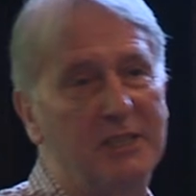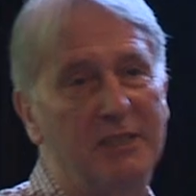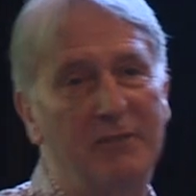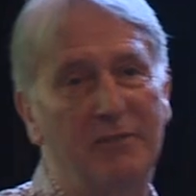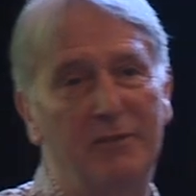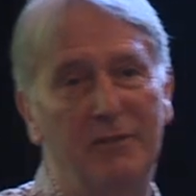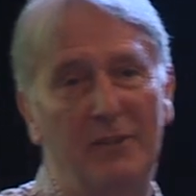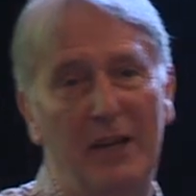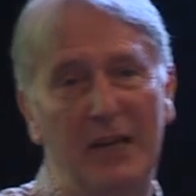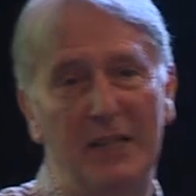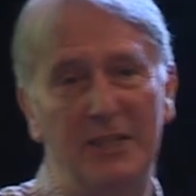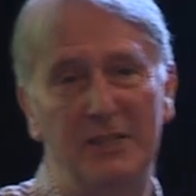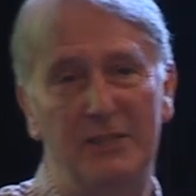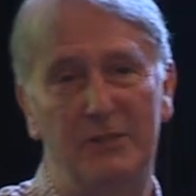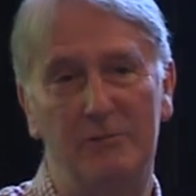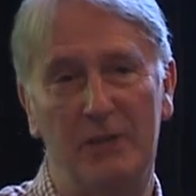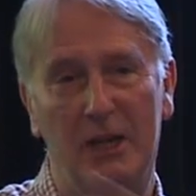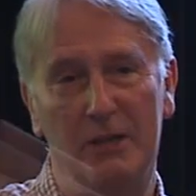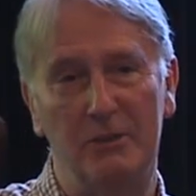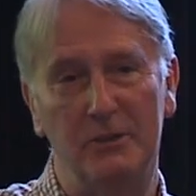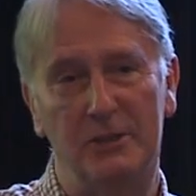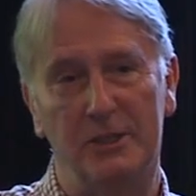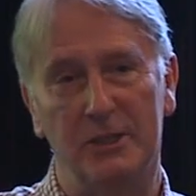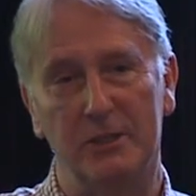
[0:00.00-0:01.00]
to fence,
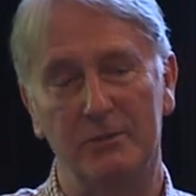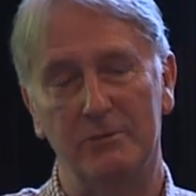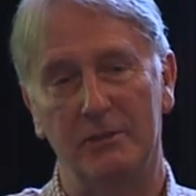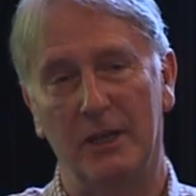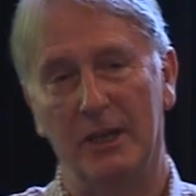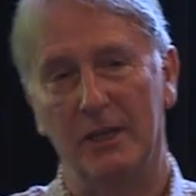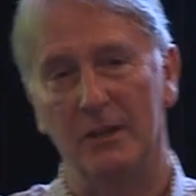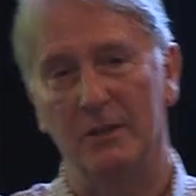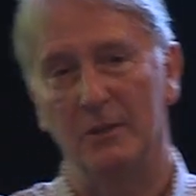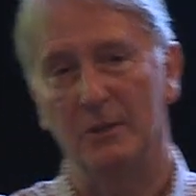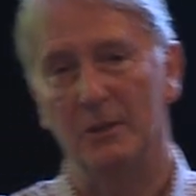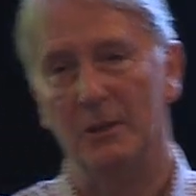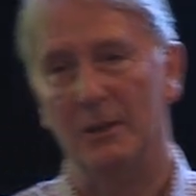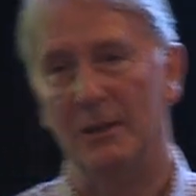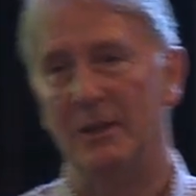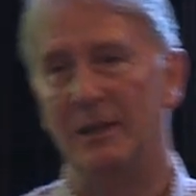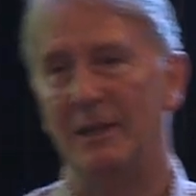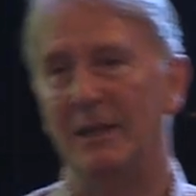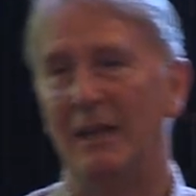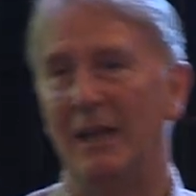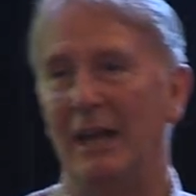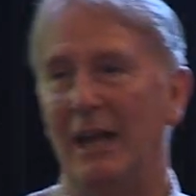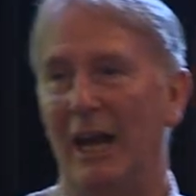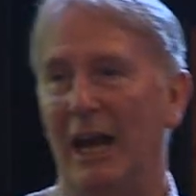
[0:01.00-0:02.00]
row to row,
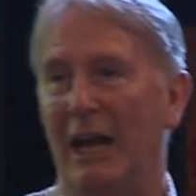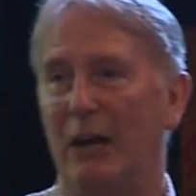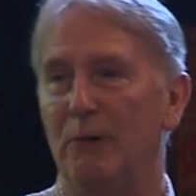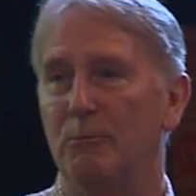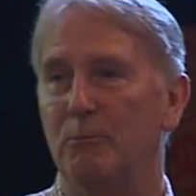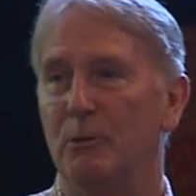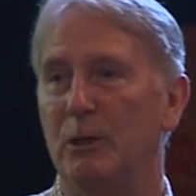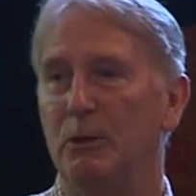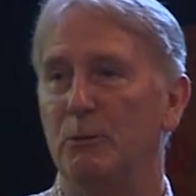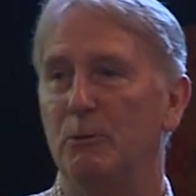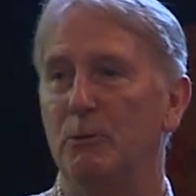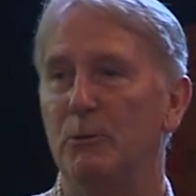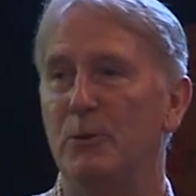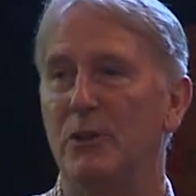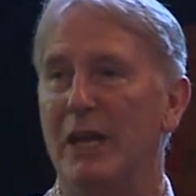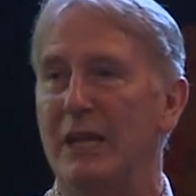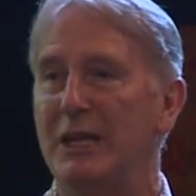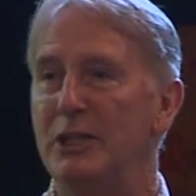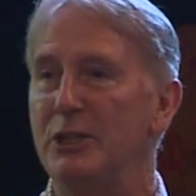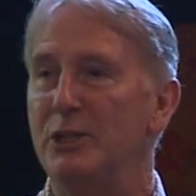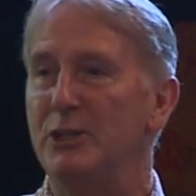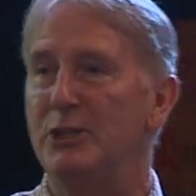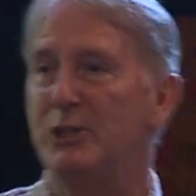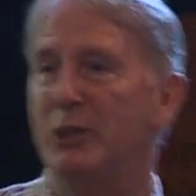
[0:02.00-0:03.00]
and we will
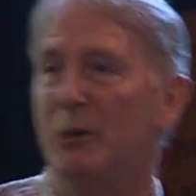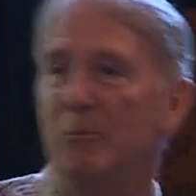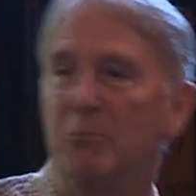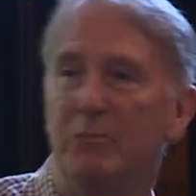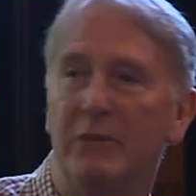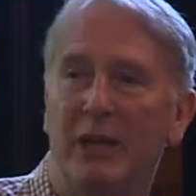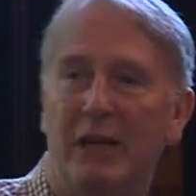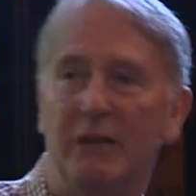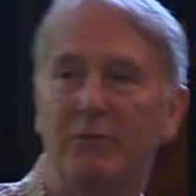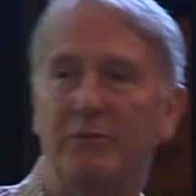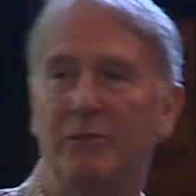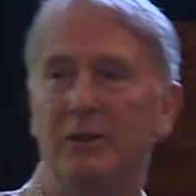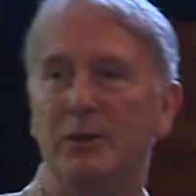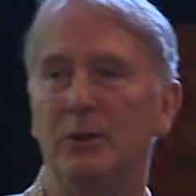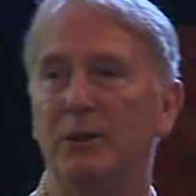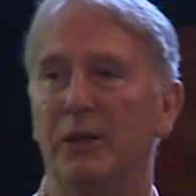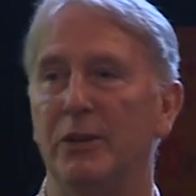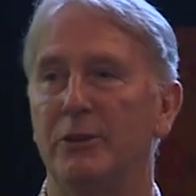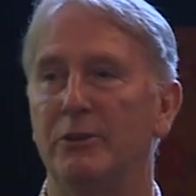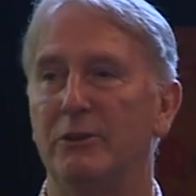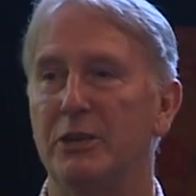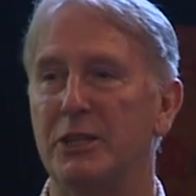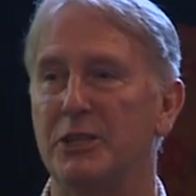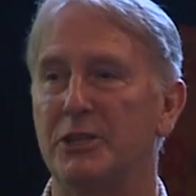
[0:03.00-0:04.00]
then dump that food
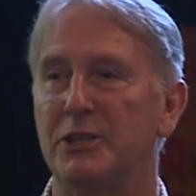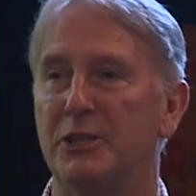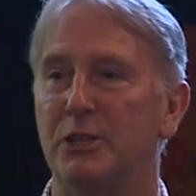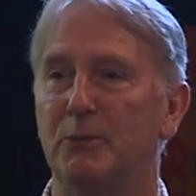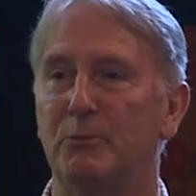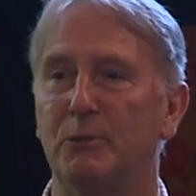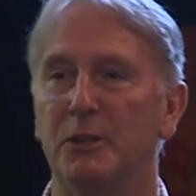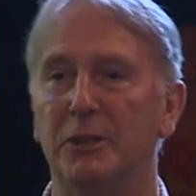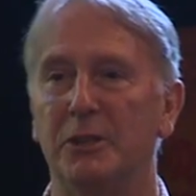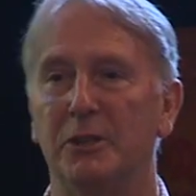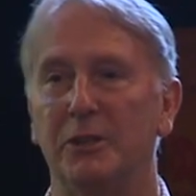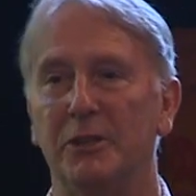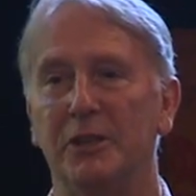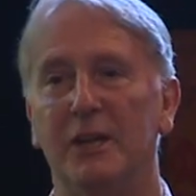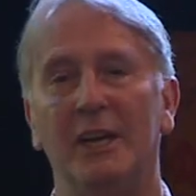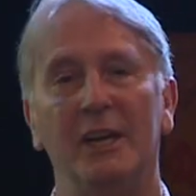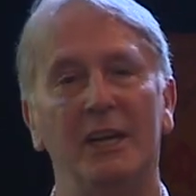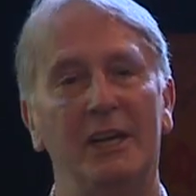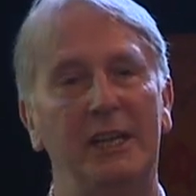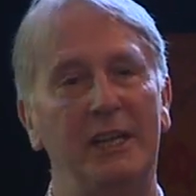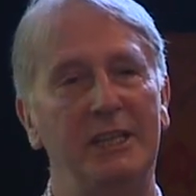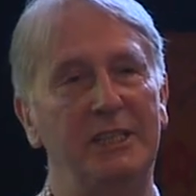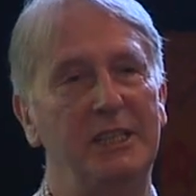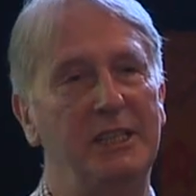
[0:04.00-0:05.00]
on the rest of the world.
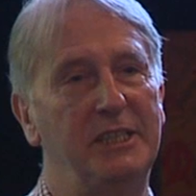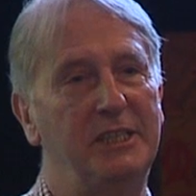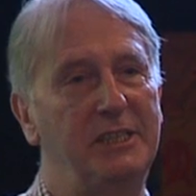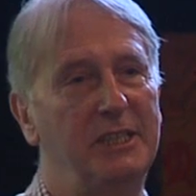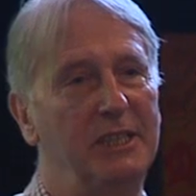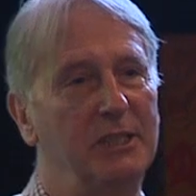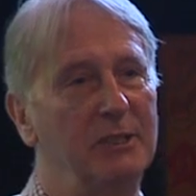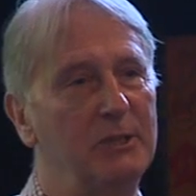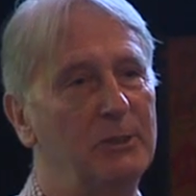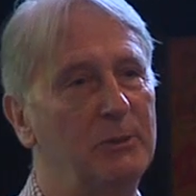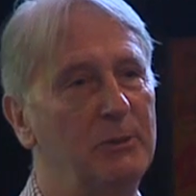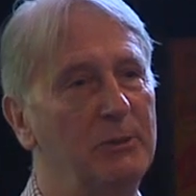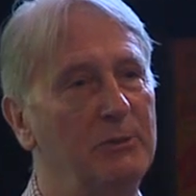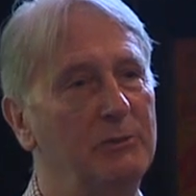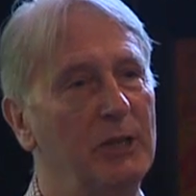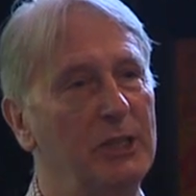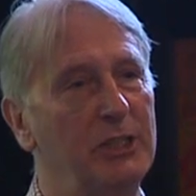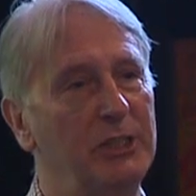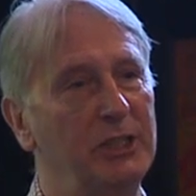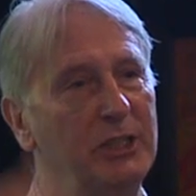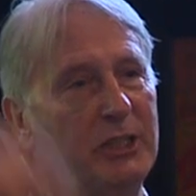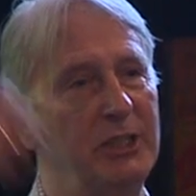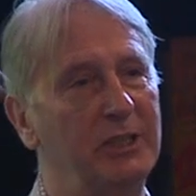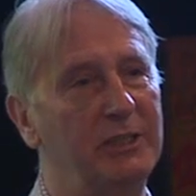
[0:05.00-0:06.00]
He did deals with
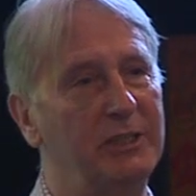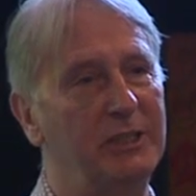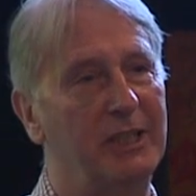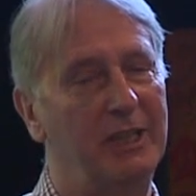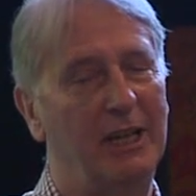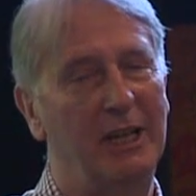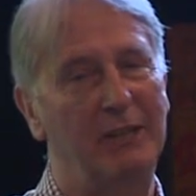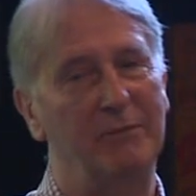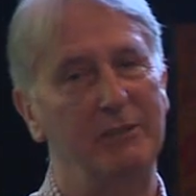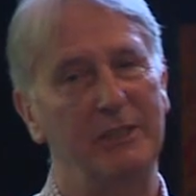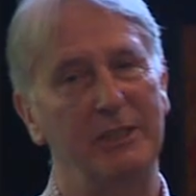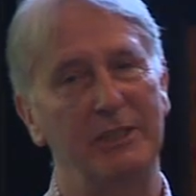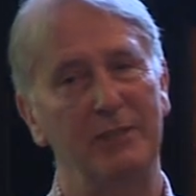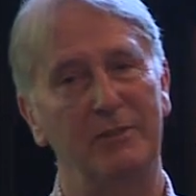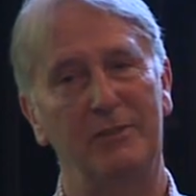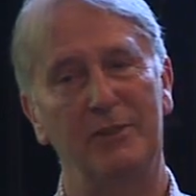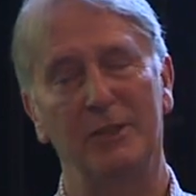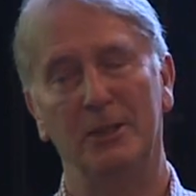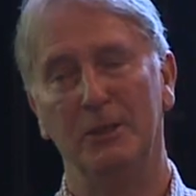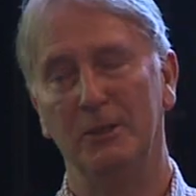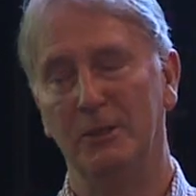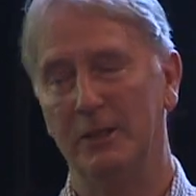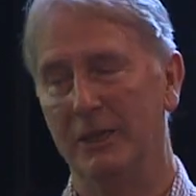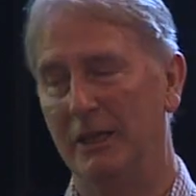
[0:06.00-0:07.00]
Russia to get rid of the
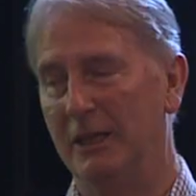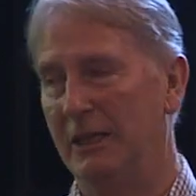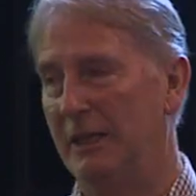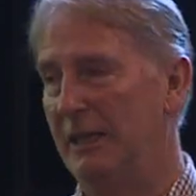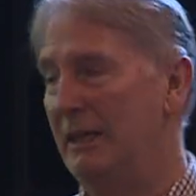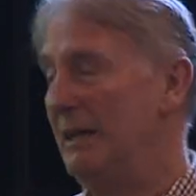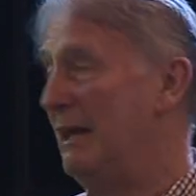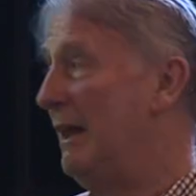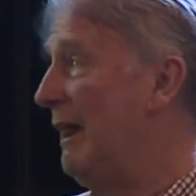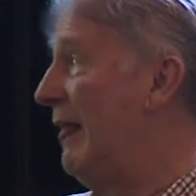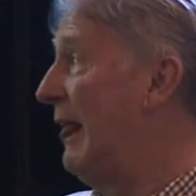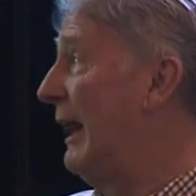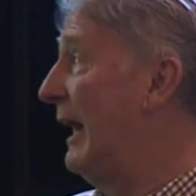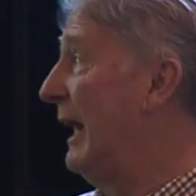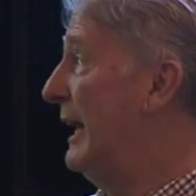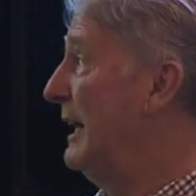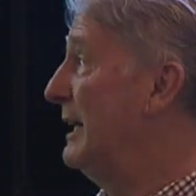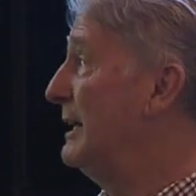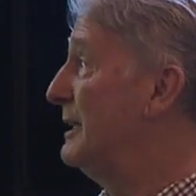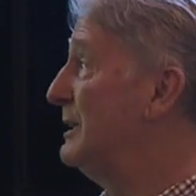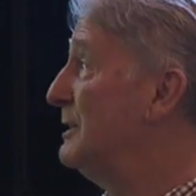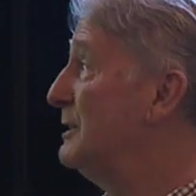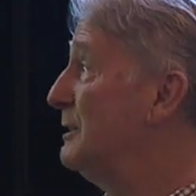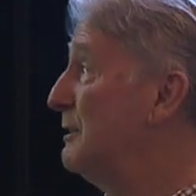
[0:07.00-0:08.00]
food,
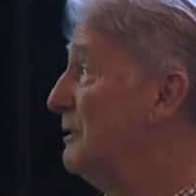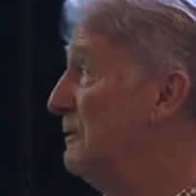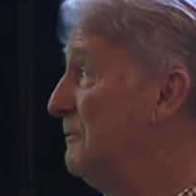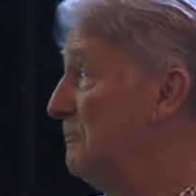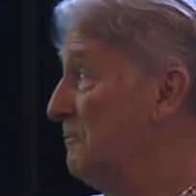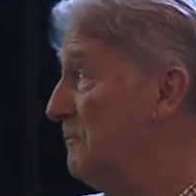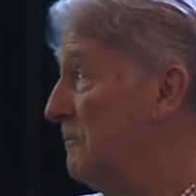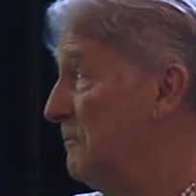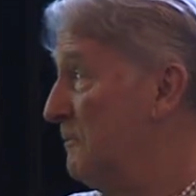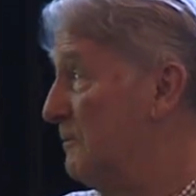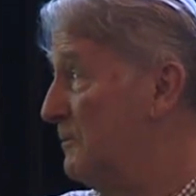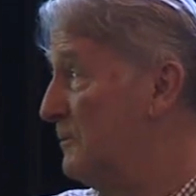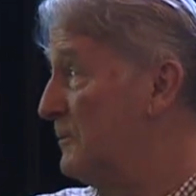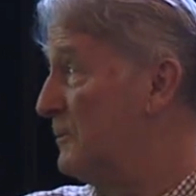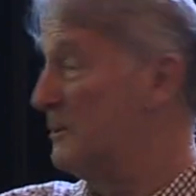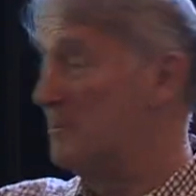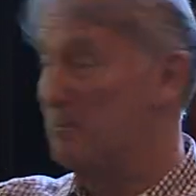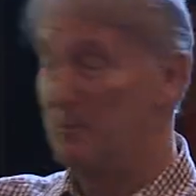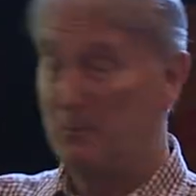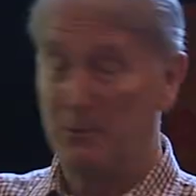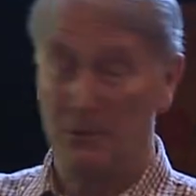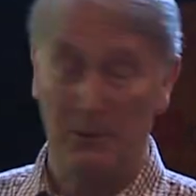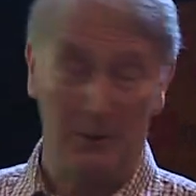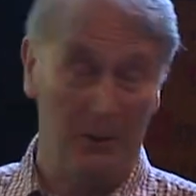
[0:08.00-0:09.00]
And
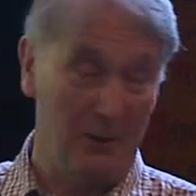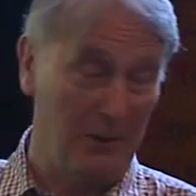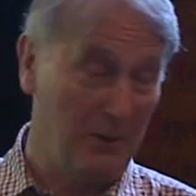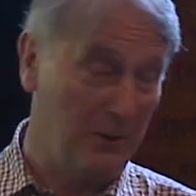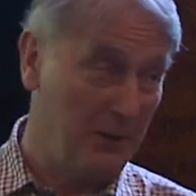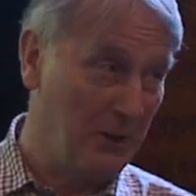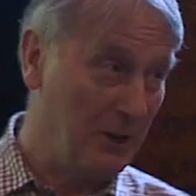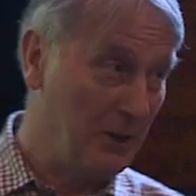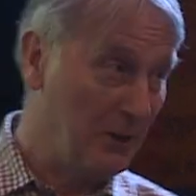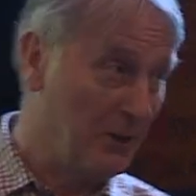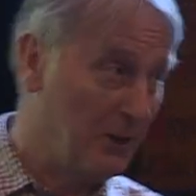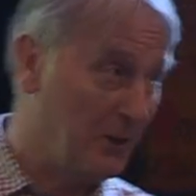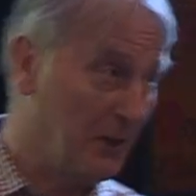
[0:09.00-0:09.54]
the other